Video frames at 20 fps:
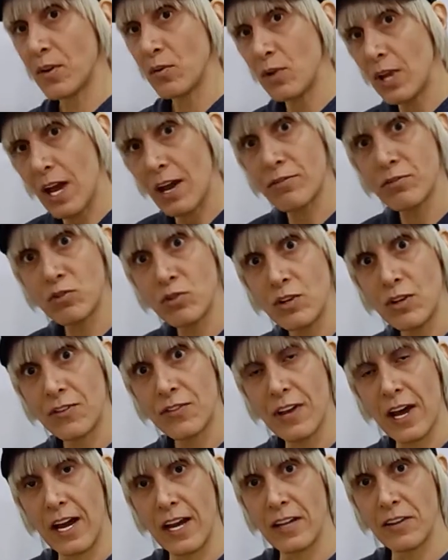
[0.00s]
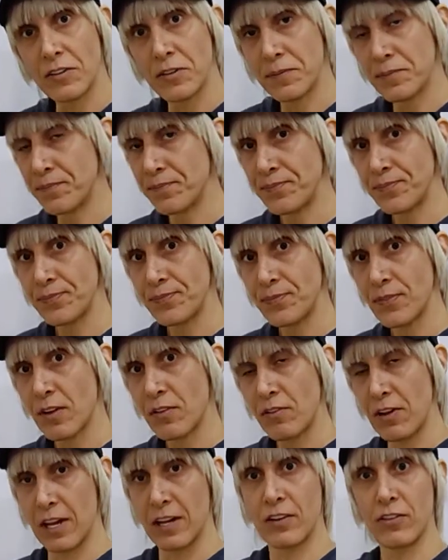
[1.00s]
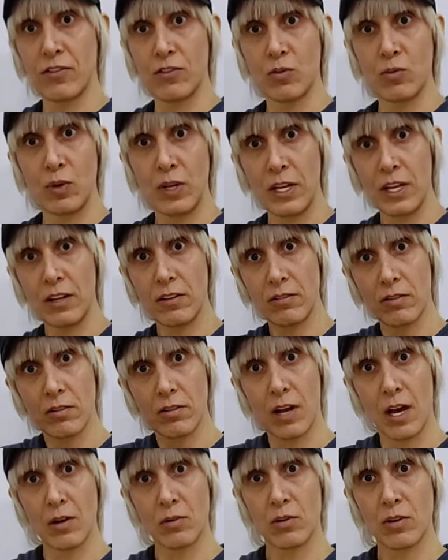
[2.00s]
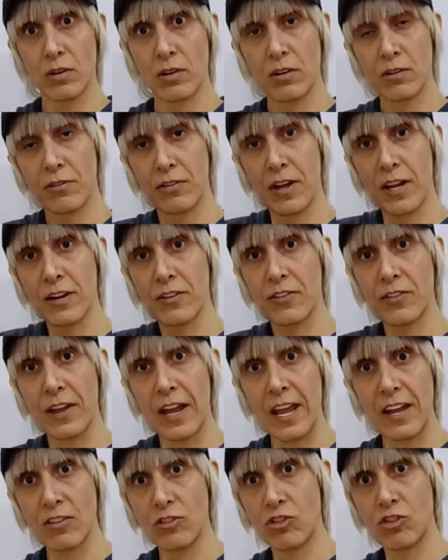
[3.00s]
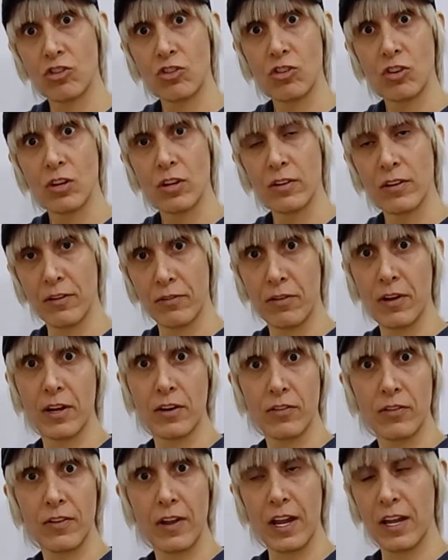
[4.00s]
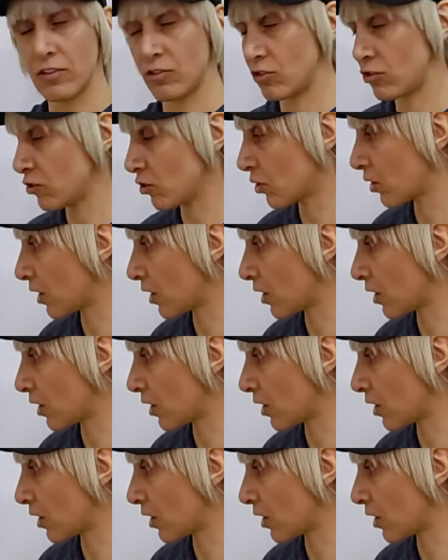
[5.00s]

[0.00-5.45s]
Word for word: we have to decide. First, we need our first edge, the first edge,